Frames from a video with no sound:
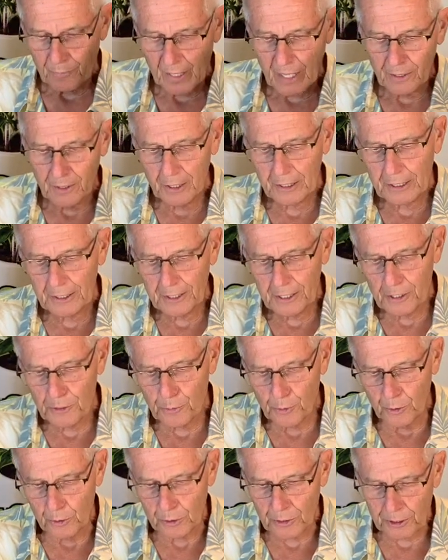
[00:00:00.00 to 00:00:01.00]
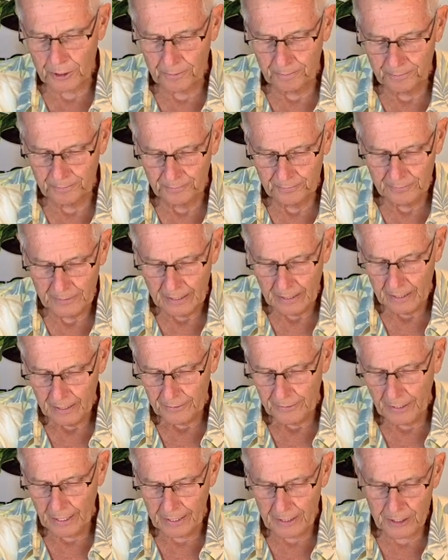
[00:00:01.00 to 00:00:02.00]
Look at these roots.
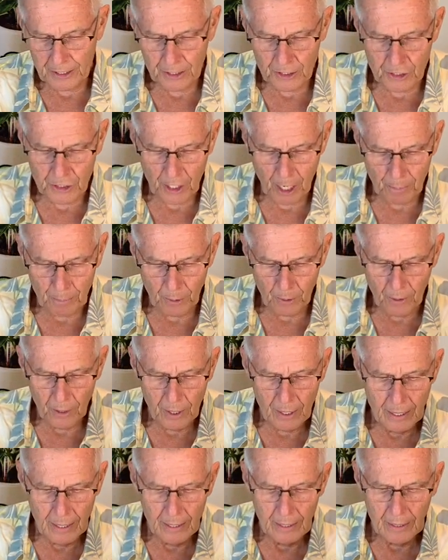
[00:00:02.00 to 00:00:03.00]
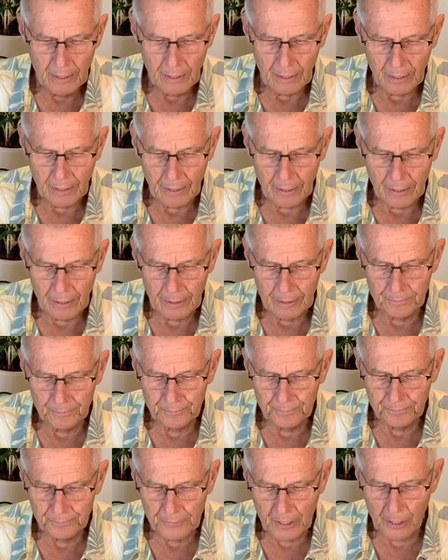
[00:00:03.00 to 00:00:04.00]
Nice and supple.
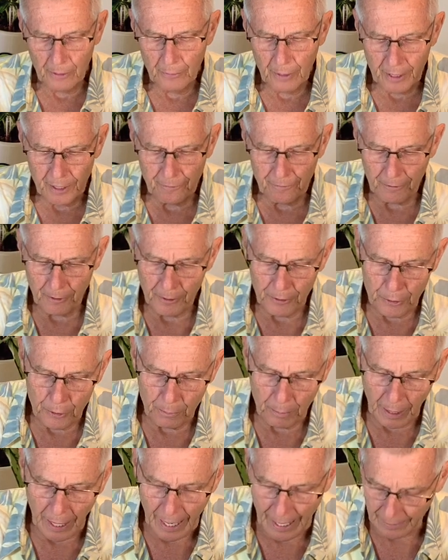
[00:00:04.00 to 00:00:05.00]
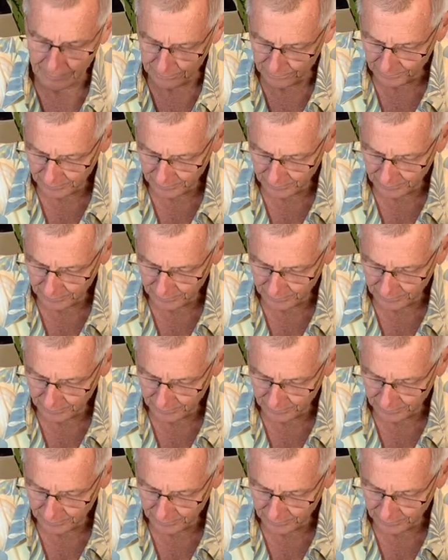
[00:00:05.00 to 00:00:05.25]
They're ready for a new pot.